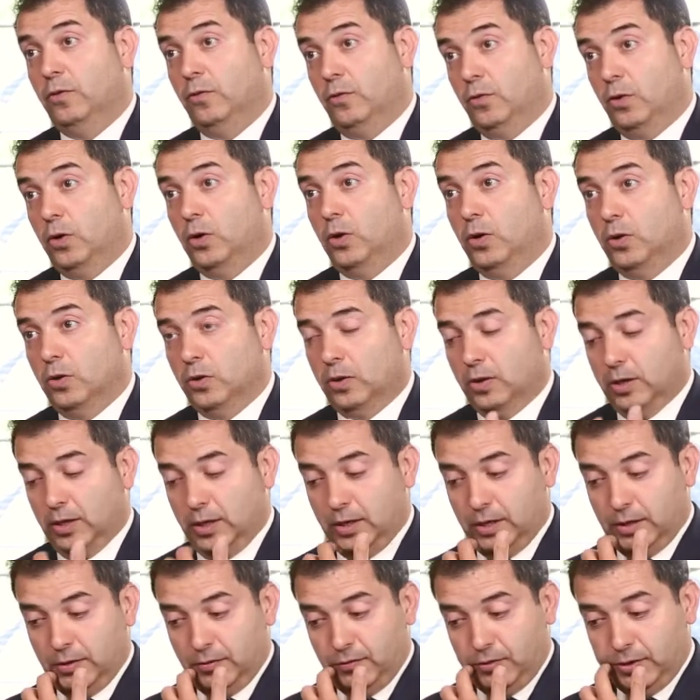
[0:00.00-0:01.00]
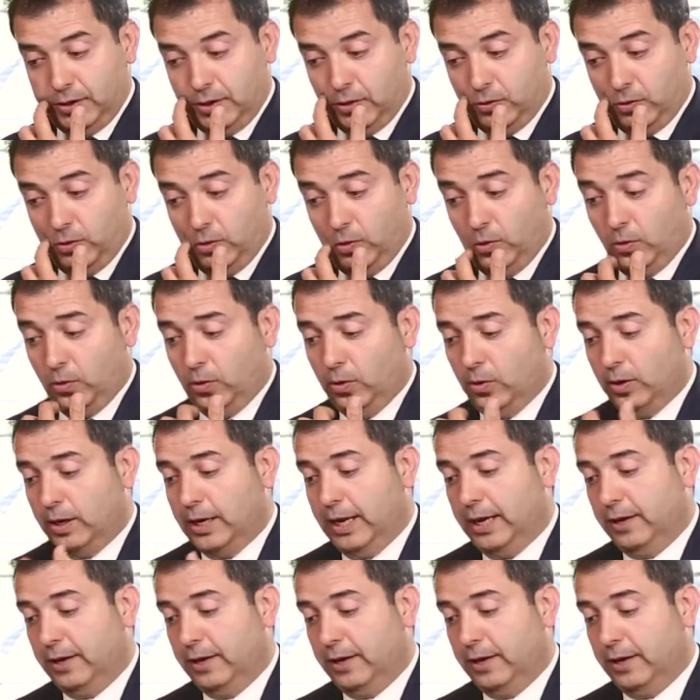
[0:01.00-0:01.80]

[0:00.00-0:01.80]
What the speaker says: for their own long